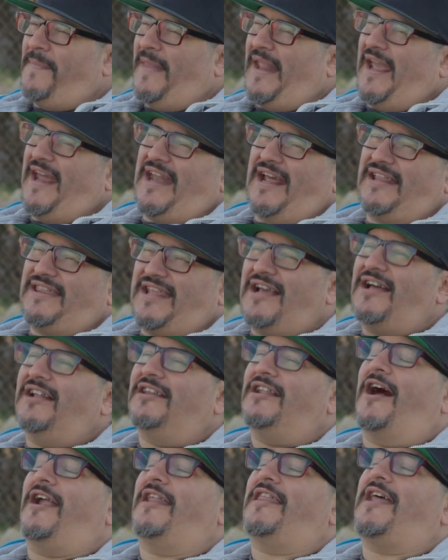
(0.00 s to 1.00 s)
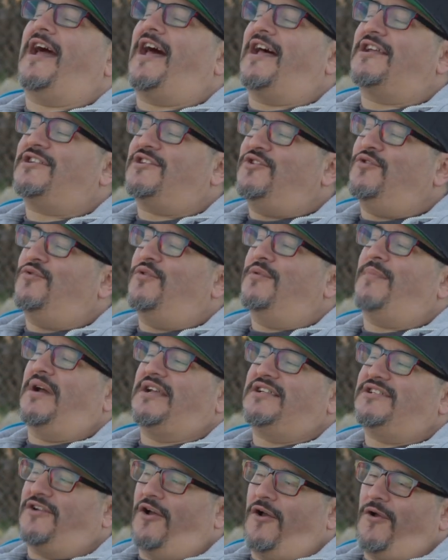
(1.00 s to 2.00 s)
And I think a lot of that has to do with my
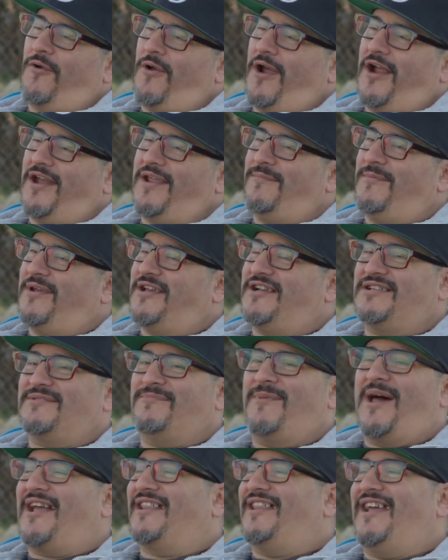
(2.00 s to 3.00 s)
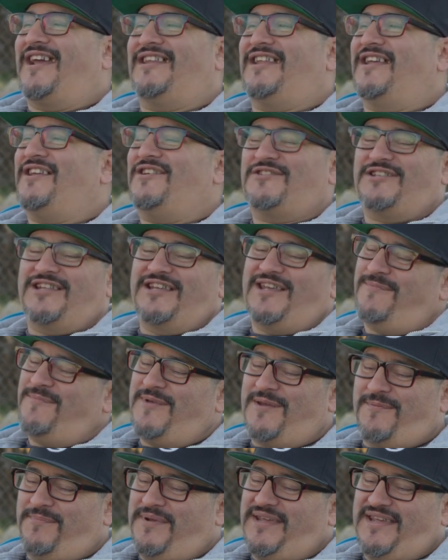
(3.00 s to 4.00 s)
songwriting, because back then they used to give me
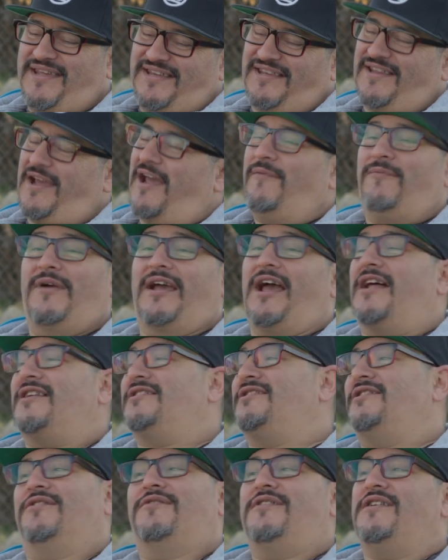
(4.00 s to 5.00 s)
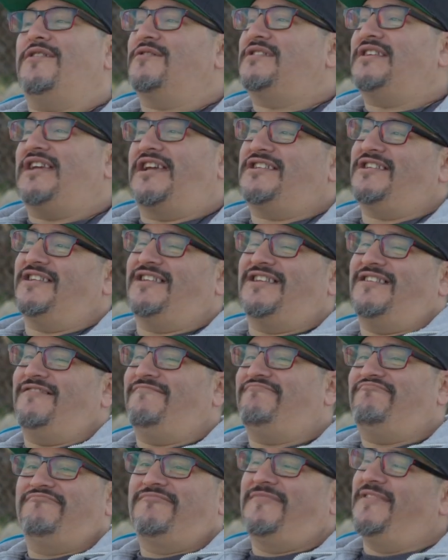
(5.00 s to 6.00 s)
a beat. Hey, we got a studio
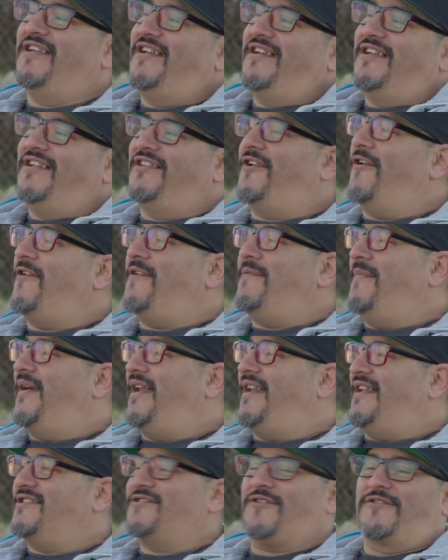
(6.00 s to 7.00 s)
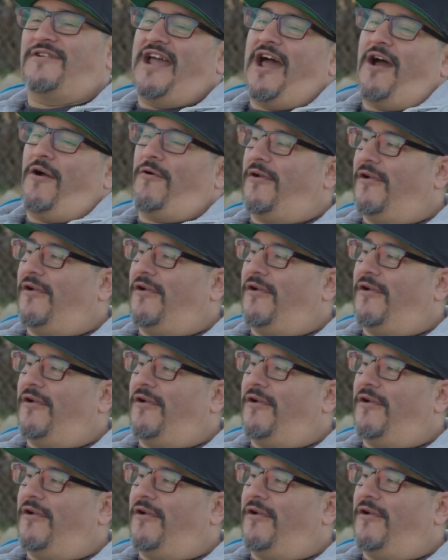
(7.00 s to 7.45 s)
session, 30 minutes or an hour.